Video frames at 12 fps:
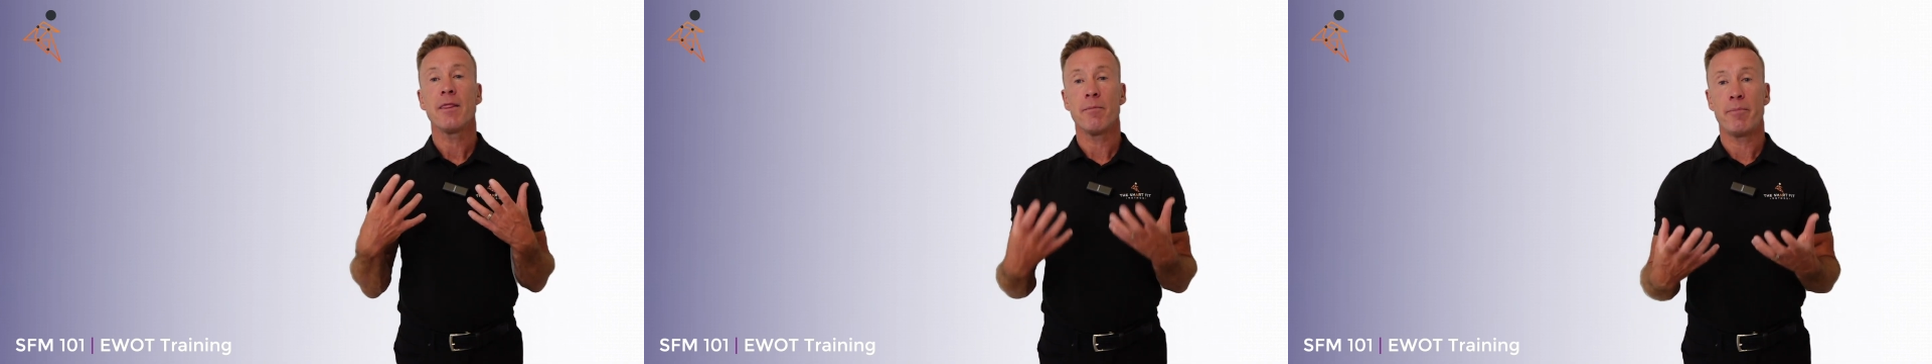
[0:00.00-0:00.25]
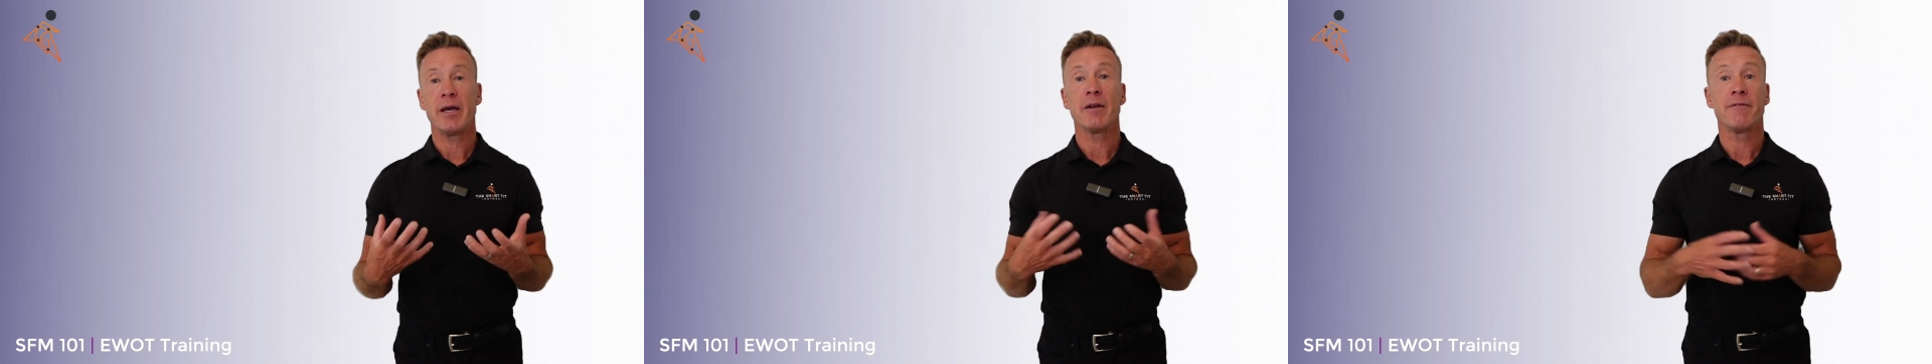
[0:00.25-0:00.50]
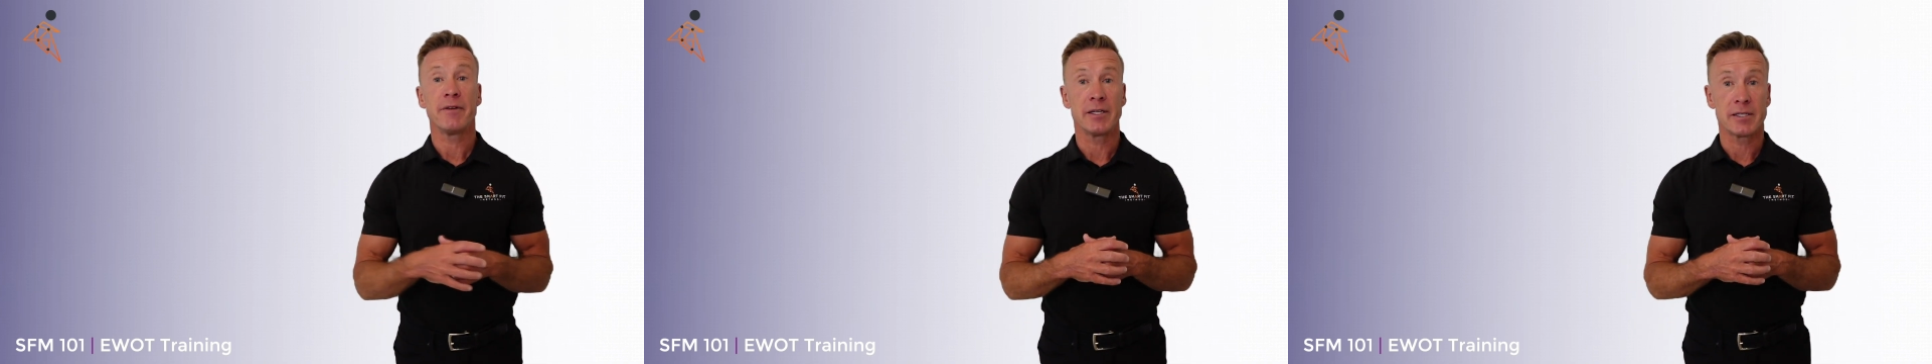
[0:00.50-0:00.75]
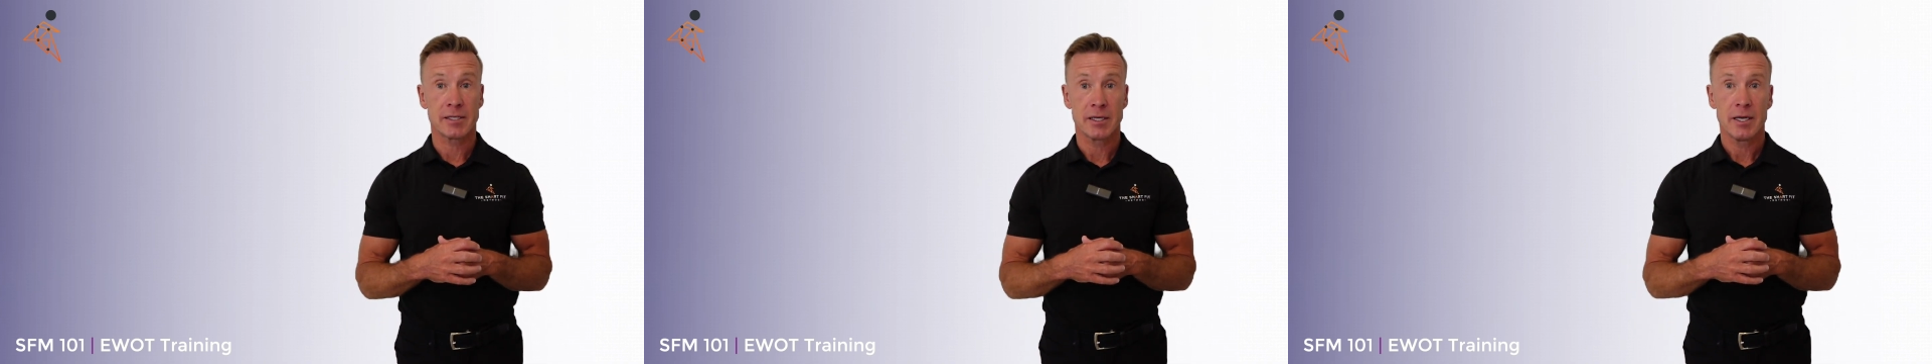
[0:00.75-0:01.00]
the
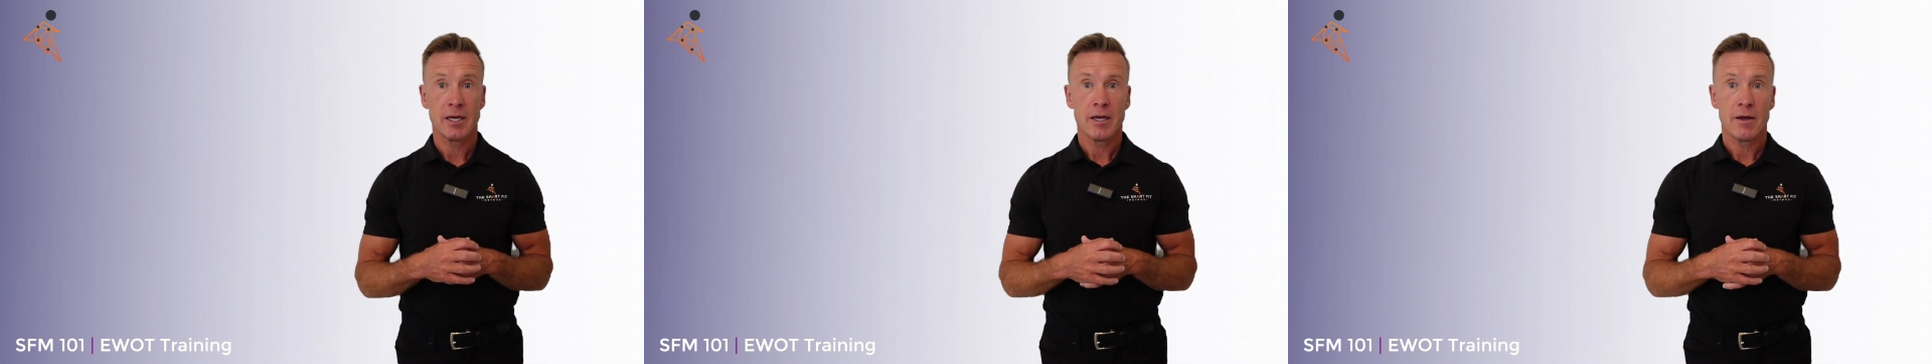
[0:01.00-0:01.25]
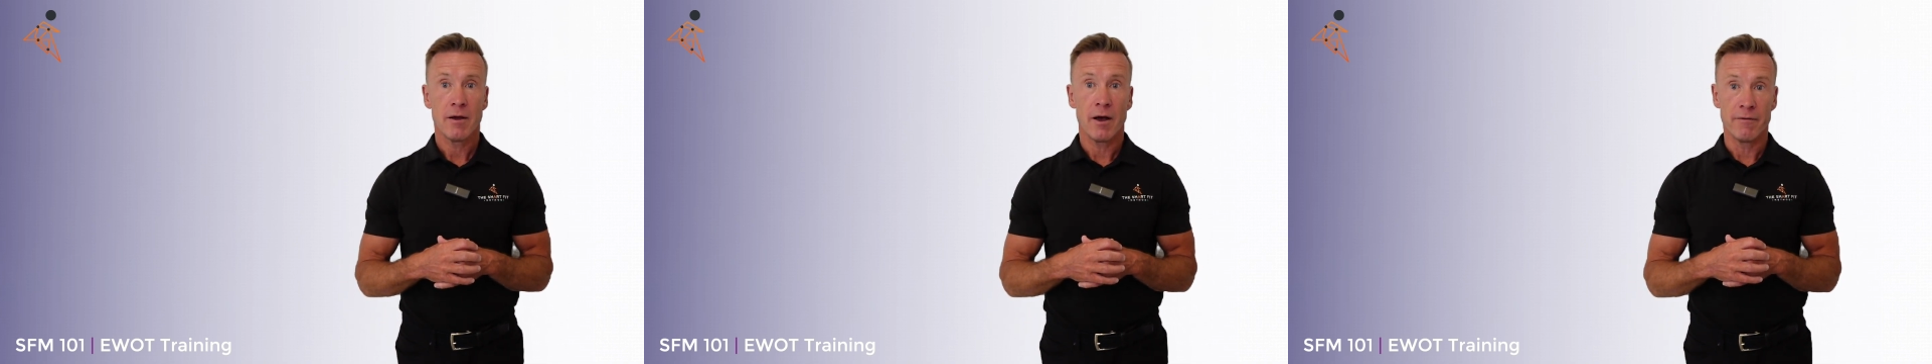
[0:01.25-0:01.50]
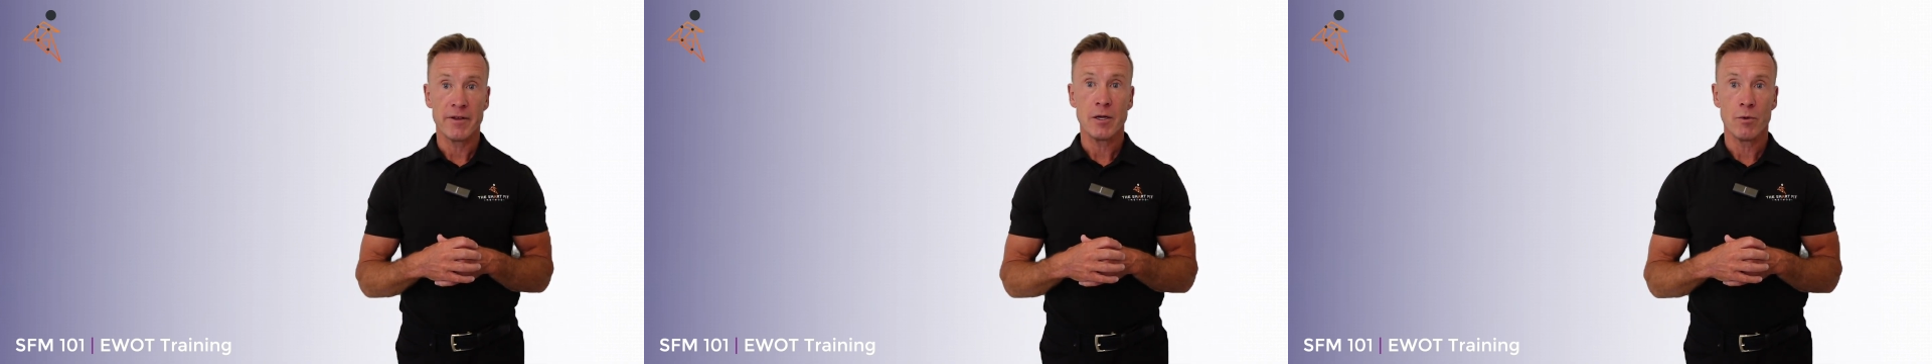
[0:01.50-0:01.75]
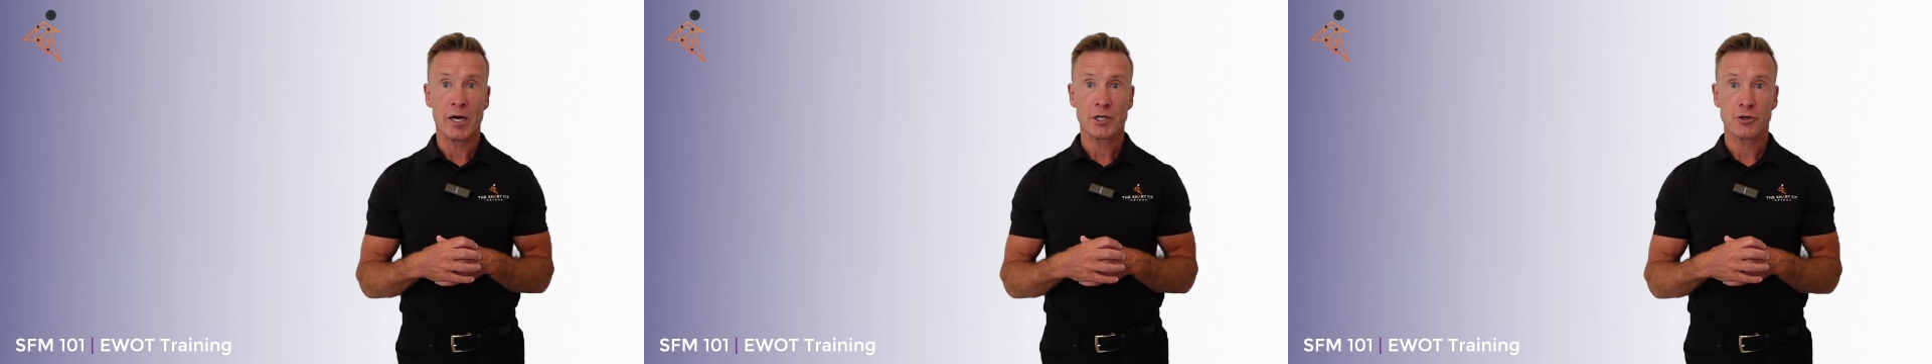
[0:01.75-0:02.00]
benefits of
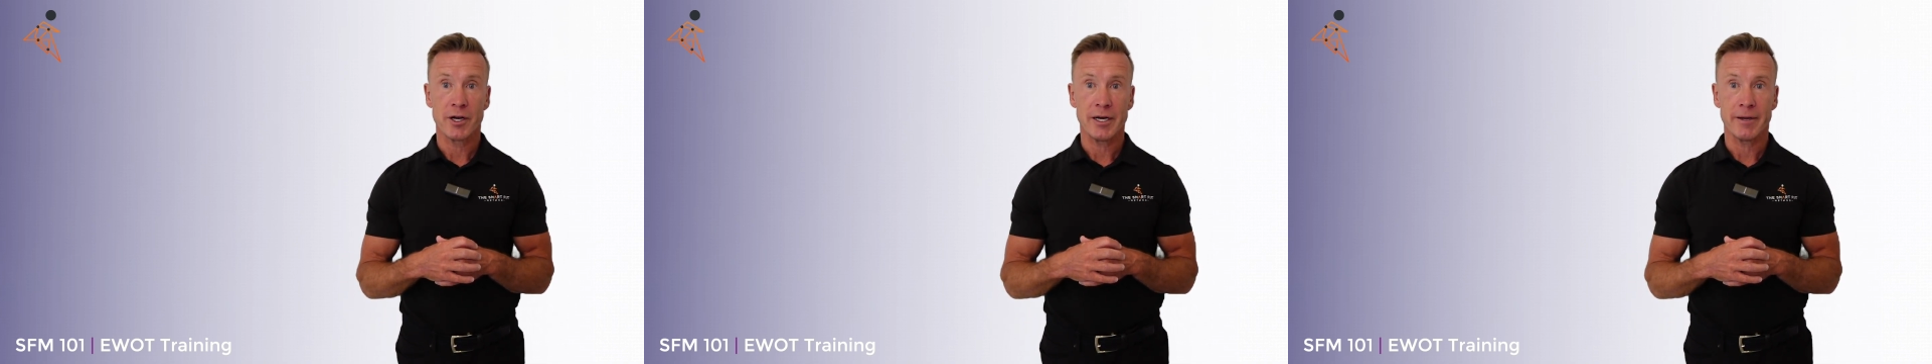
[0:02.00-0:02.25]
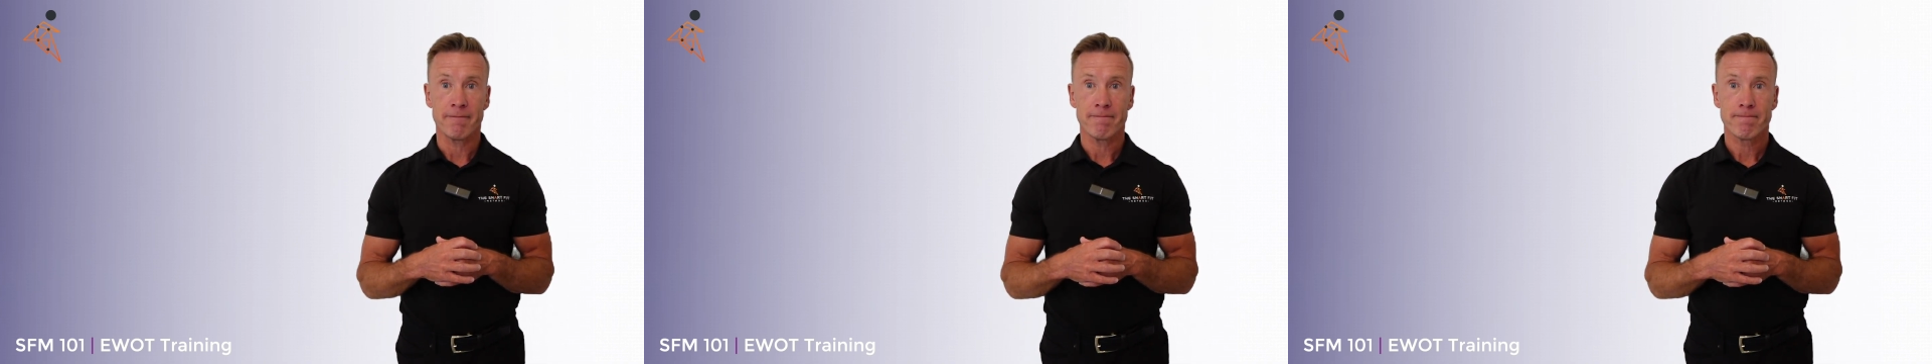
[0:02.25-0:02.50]
EWOT training.